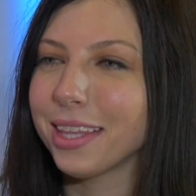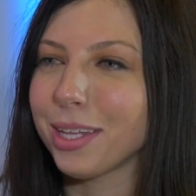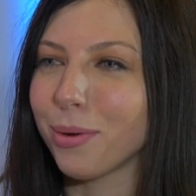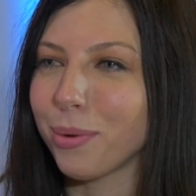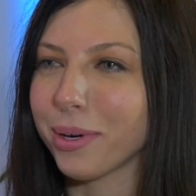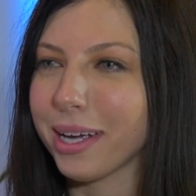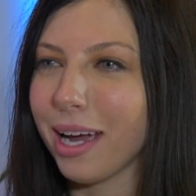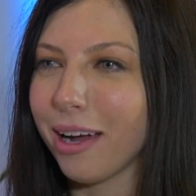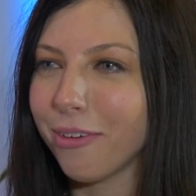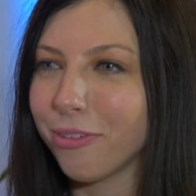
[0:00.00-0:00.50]
The
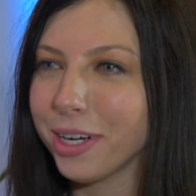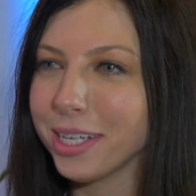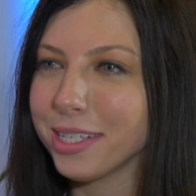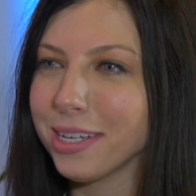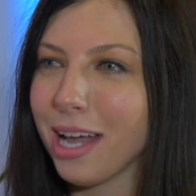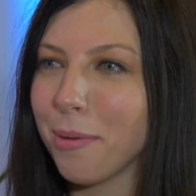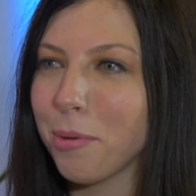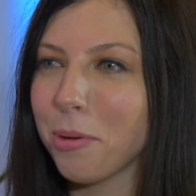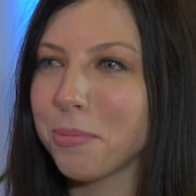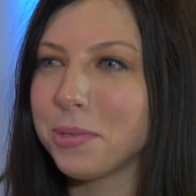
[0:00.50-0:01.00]
recovery
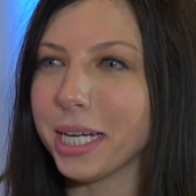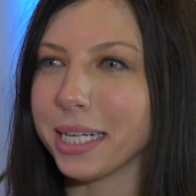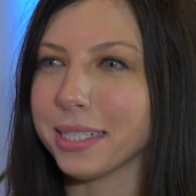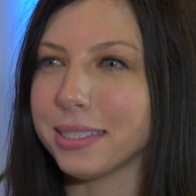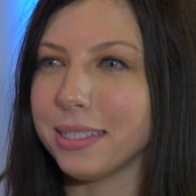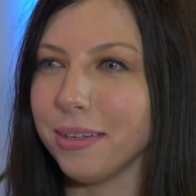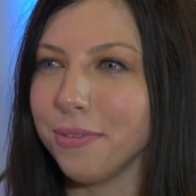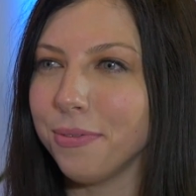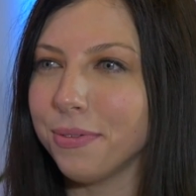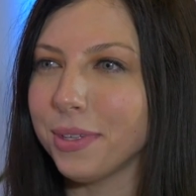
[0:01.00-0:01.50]
time
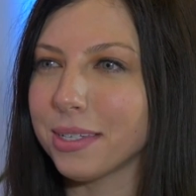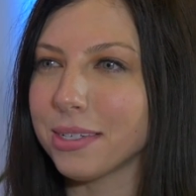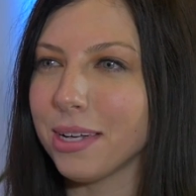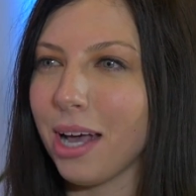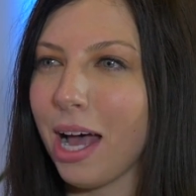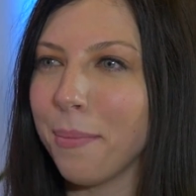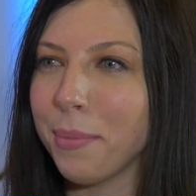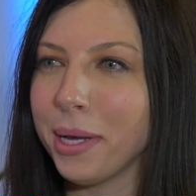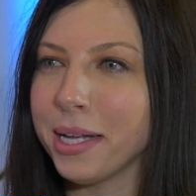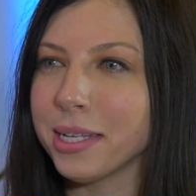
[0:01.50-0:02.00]
objective, the
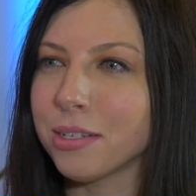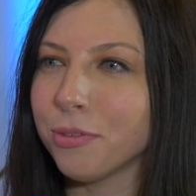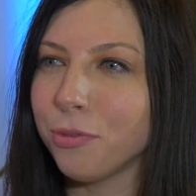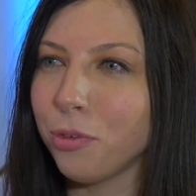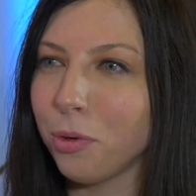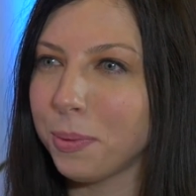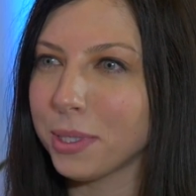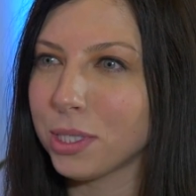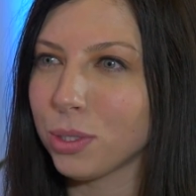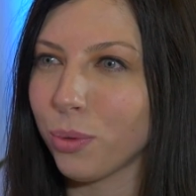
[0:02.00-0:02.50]
time
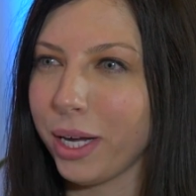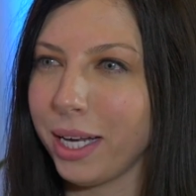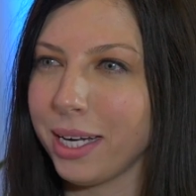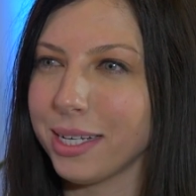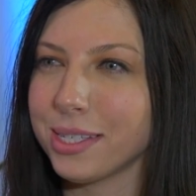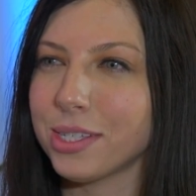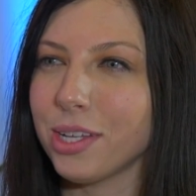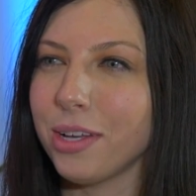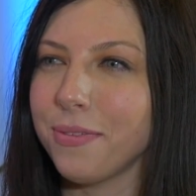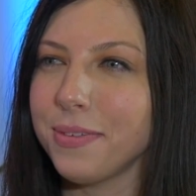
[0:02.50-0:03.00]
interval between
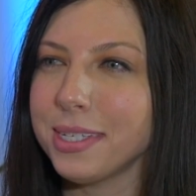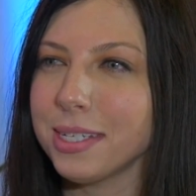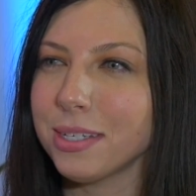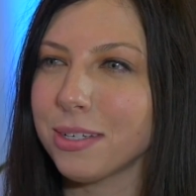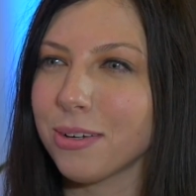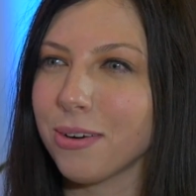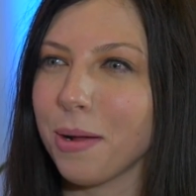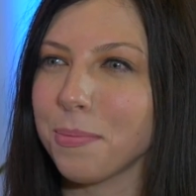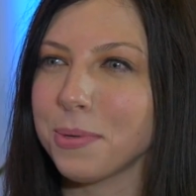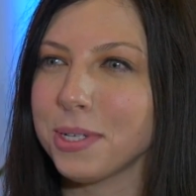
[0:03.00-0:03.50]
a service
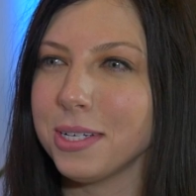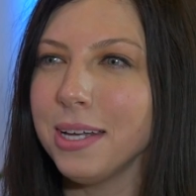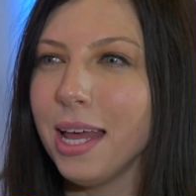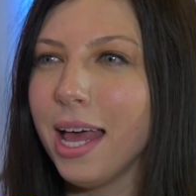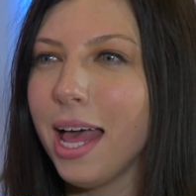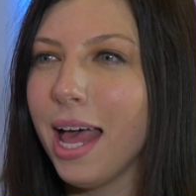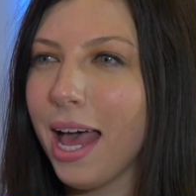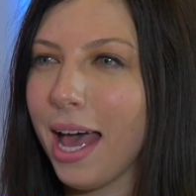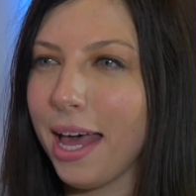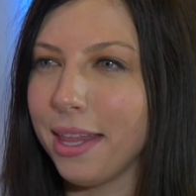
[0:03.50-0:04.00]
interruption
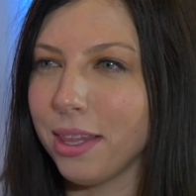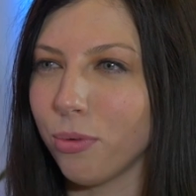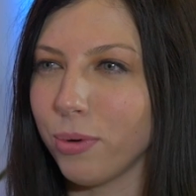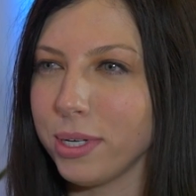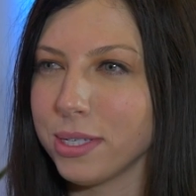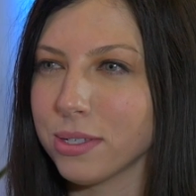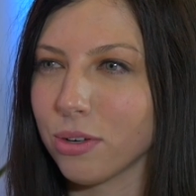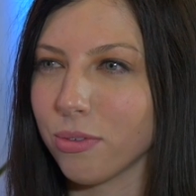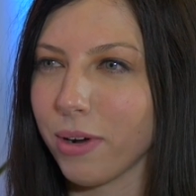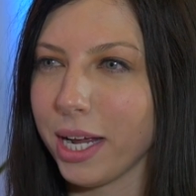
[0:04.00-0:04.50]
and the
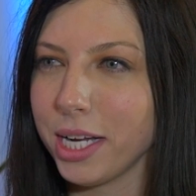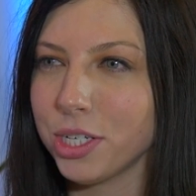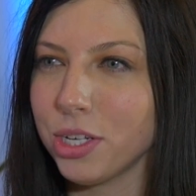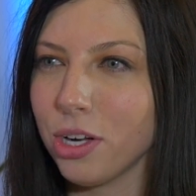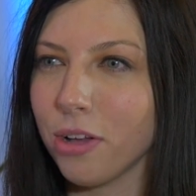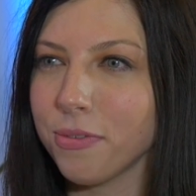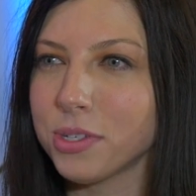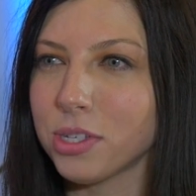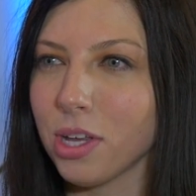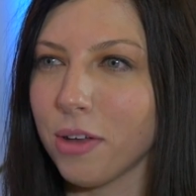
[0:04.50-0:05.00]

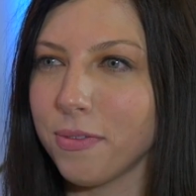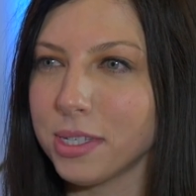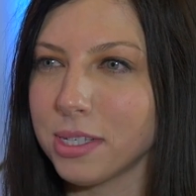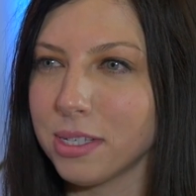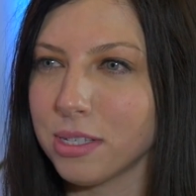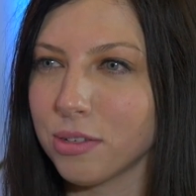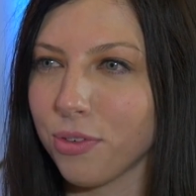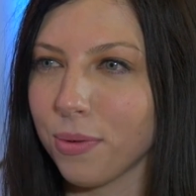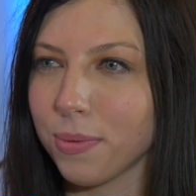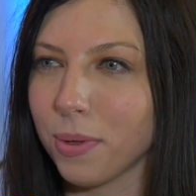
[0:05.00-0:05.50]
restoration of
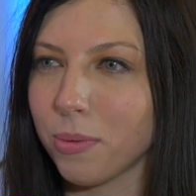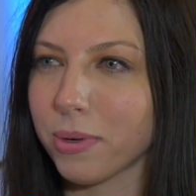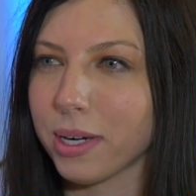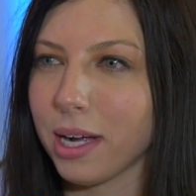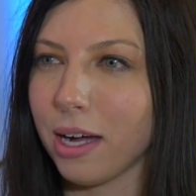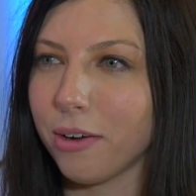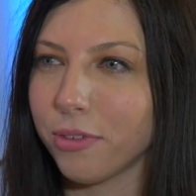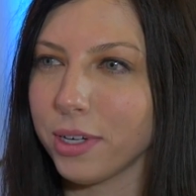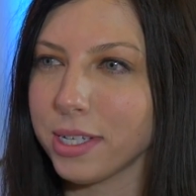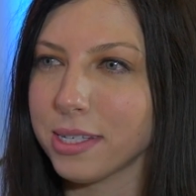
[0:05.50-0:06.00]
services from the
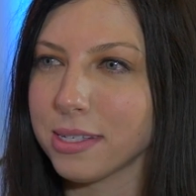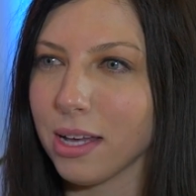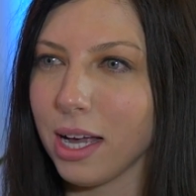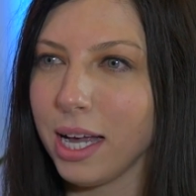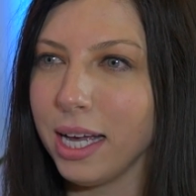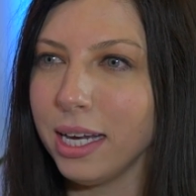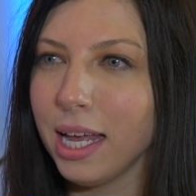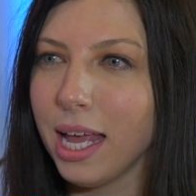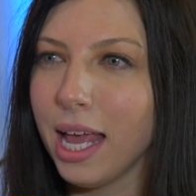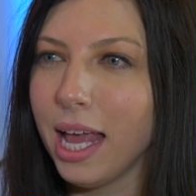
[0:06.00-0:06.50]
recovery
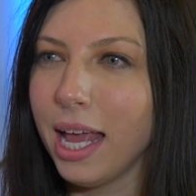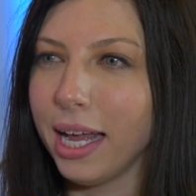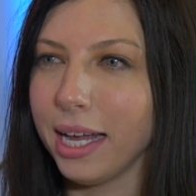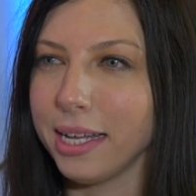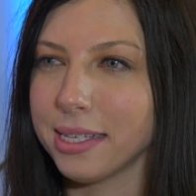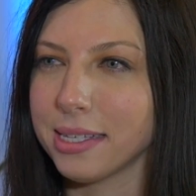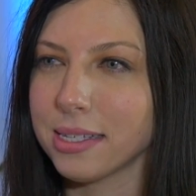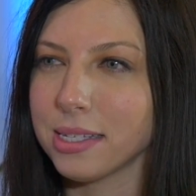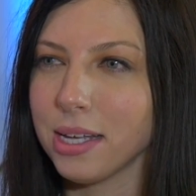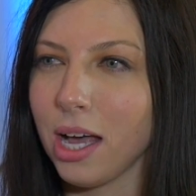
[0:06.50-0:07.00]
site,
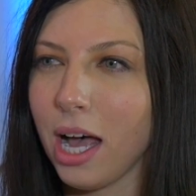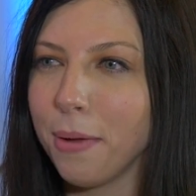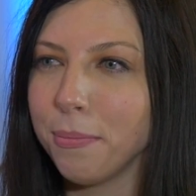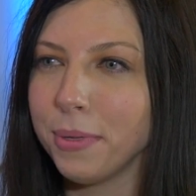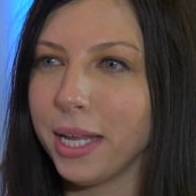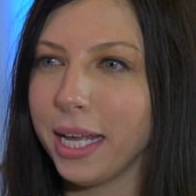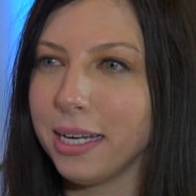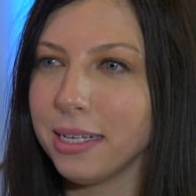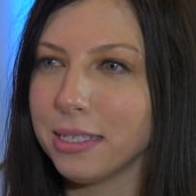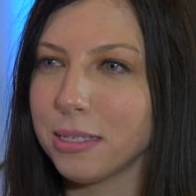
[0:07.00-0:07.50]
is the
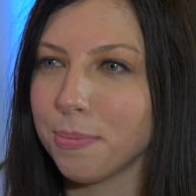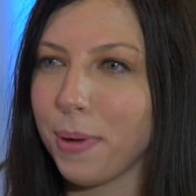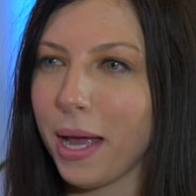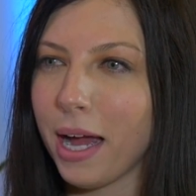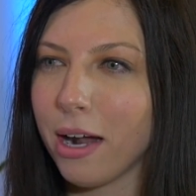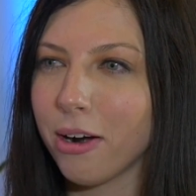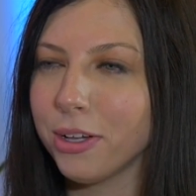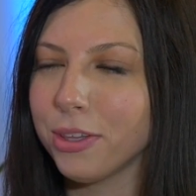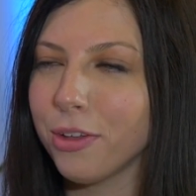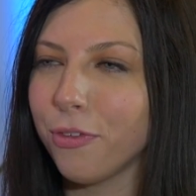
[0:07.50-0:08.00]
time needed to
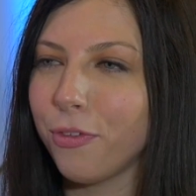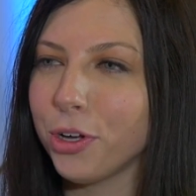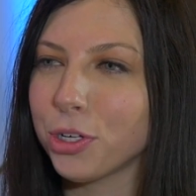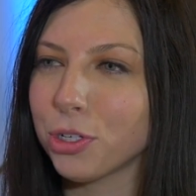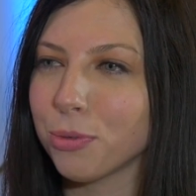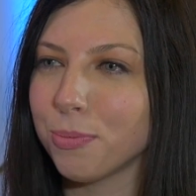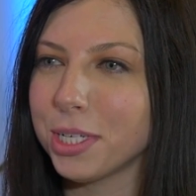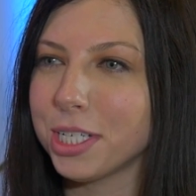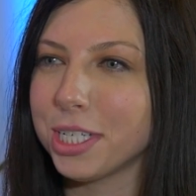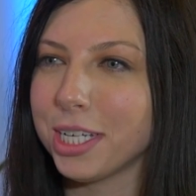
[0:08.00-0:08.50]
power on the
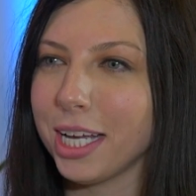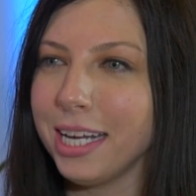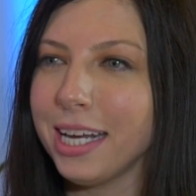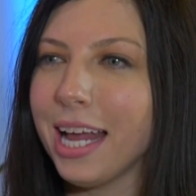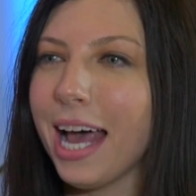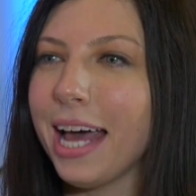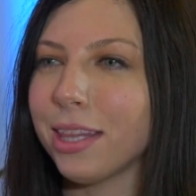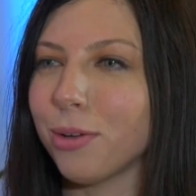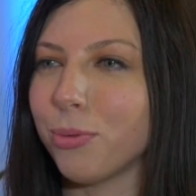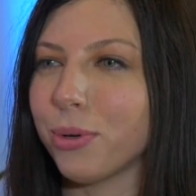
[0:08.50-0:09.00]
virtual machine
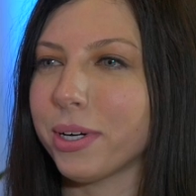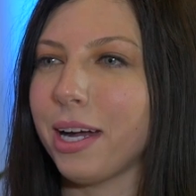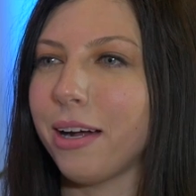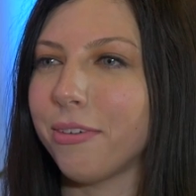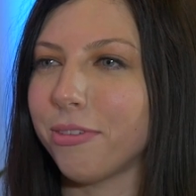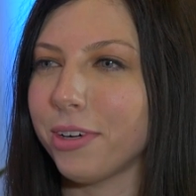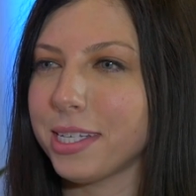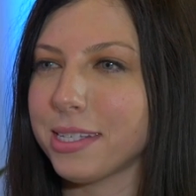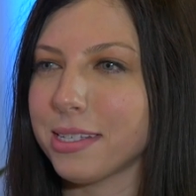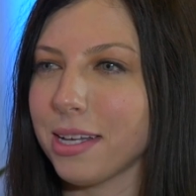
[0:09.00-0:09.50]
at the
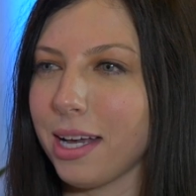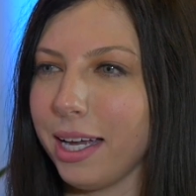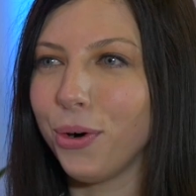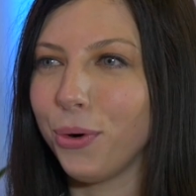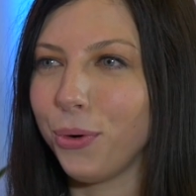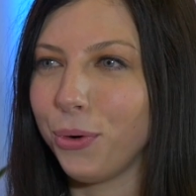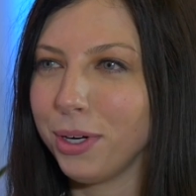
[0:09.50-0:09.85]
recovery site.